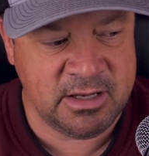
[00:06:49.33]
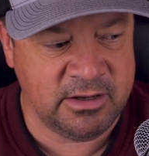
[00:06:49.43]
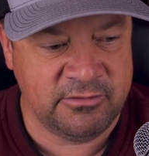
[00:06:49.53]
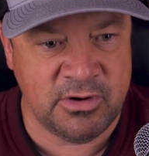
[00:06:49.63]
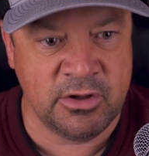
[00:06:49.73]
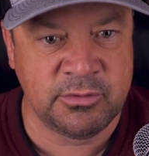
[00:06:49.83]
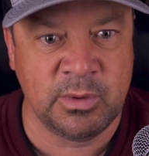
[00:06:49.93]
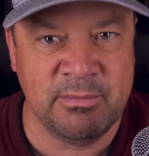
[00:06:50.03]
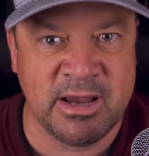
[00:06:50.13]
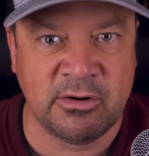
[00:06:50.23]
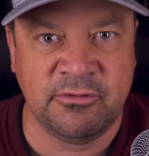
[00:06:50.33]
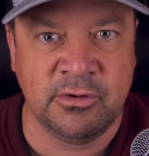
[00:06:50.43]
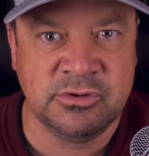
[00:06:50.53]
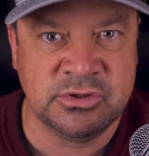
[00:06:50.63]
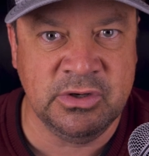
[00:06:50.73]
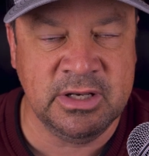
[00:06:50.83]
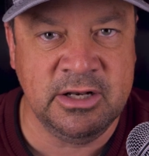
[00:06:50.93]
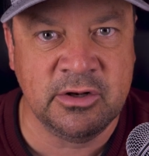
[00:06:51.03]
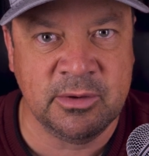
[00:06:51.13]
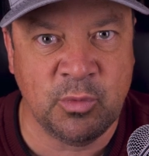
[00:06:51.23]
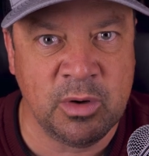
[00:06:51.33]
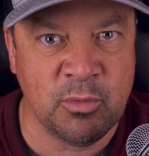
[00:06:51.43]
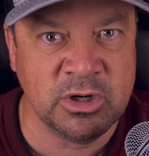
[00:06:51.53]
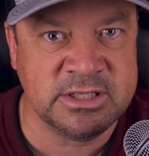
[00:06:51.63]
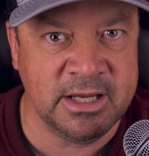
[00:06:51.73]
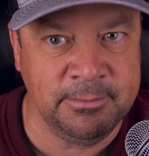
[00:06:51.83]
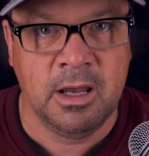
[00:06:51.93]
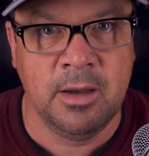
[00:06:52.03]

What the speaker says: of all three microphones so you can hear them one more time.